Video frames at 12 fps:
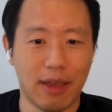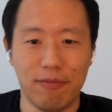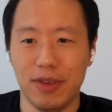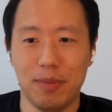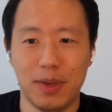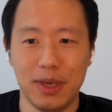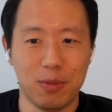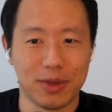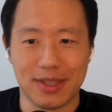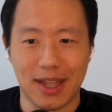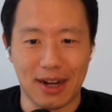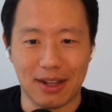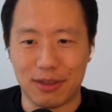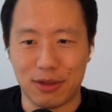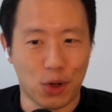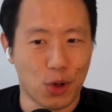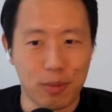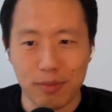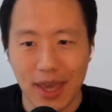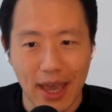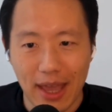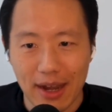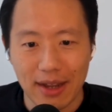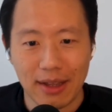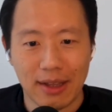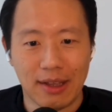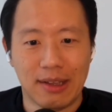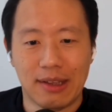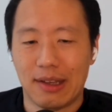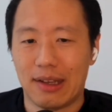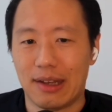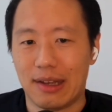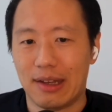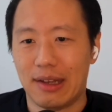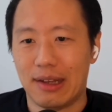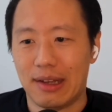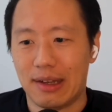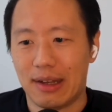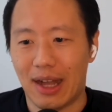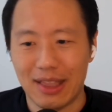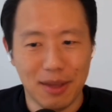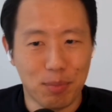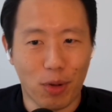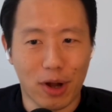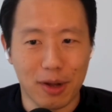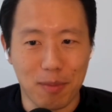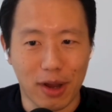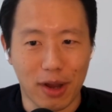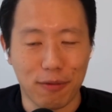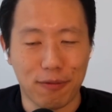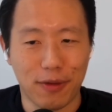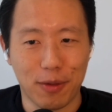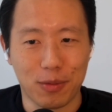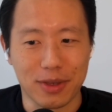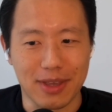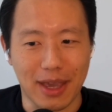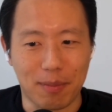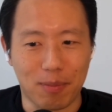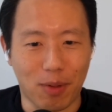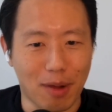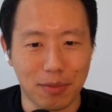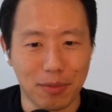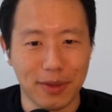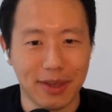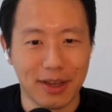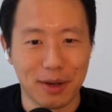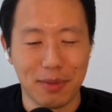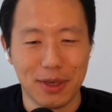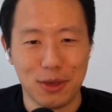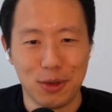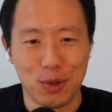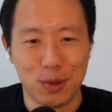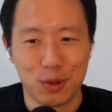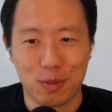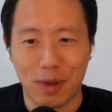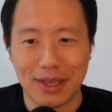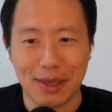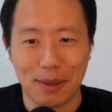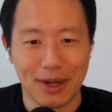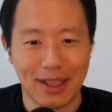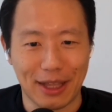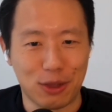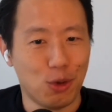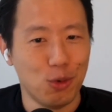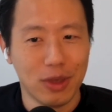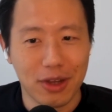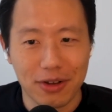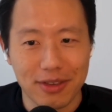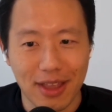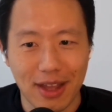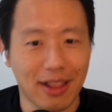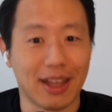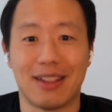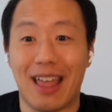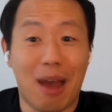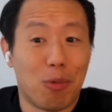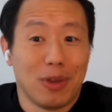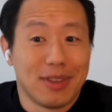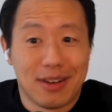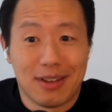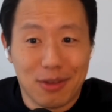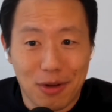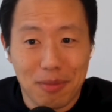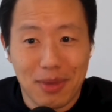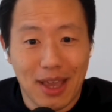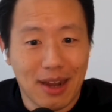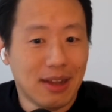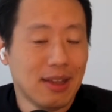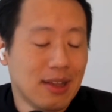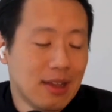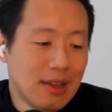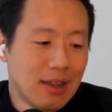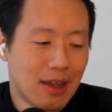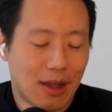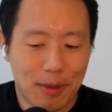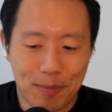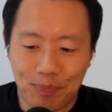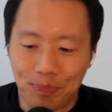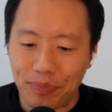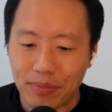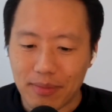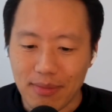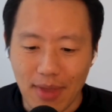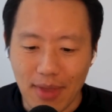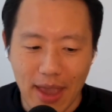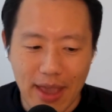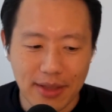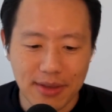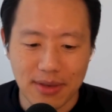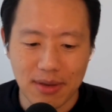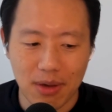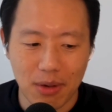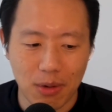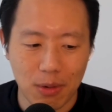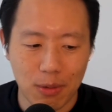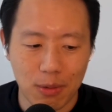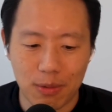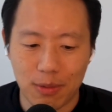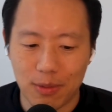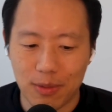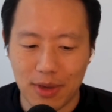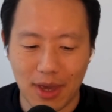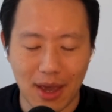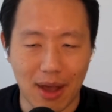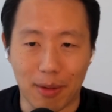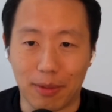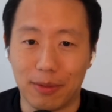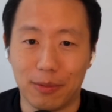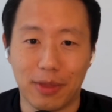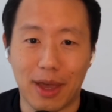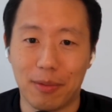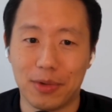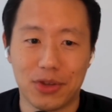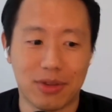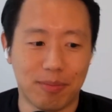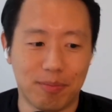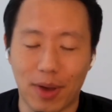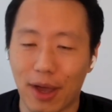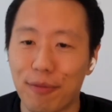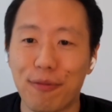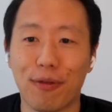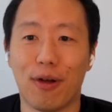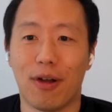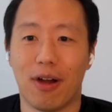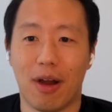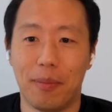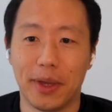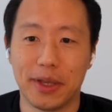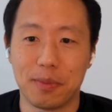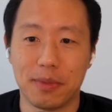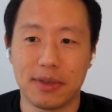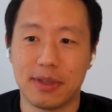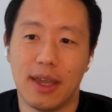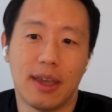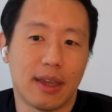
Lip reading: MVP was not a term yet. I think product market fit was like probably going to be used by somebody like 2 years later. Like that wasn't a term yet. And And so, yeah, that was by far our biggest mistake.